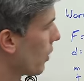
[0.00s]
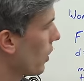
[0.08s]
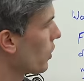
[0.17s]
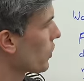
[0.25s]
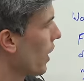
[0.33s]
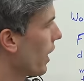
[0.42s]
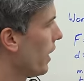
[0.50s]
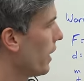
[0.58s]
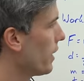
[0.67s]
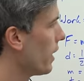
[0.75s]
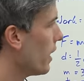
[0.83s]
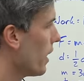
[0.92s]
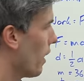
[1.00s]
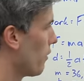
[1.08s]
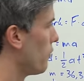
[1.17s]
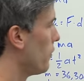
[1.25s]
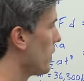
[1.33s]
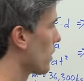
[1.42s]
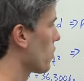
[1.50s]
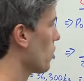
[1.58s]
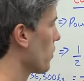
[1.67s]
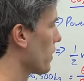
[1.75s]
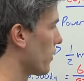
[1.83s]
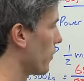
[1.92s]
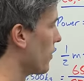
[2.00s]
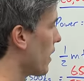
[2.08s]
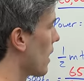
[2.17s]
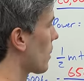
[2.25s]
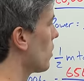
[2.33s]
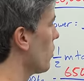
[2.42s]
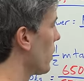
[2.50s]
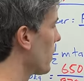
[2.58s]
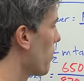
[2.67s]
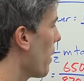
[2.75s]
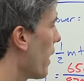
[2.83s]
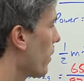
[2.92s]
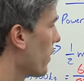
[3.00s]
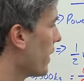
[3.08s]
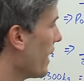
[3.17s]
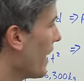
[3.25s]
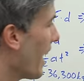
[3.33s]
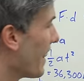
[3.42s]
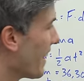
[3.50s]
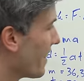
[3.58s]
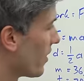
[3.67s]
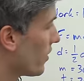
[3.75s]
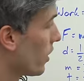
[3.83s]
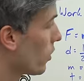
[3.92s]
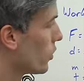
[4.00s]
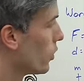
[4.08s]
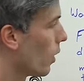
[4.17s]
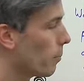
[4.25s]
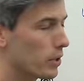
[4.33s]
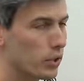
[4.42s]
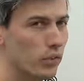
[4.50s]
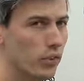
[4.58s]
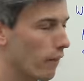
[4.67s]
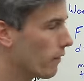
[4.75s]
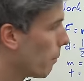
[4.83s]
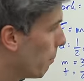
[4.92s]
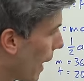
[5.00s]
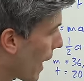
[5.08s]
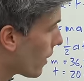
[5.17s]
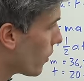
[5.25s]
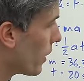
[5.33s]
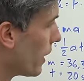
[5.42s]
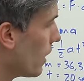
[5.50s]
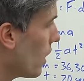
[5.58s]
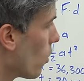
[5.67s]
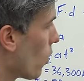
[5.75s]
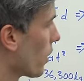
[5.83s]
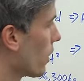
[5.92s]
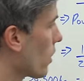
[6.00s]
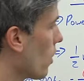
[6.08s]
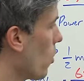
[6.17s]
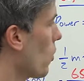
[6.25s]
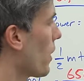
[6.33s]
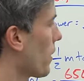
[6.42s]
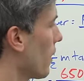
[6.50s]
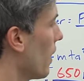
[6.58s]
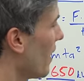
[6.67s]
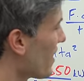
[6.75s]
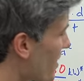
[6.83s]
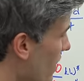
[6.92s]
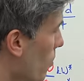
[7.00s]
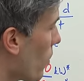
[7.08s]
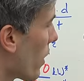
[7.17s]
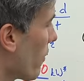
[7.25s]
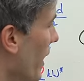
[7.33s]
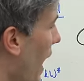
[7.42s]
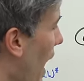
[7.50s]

per ton of vehicle. This is not including the battery. And then the CO2 emissions of the battery, we're going to go with uh, somewhat of an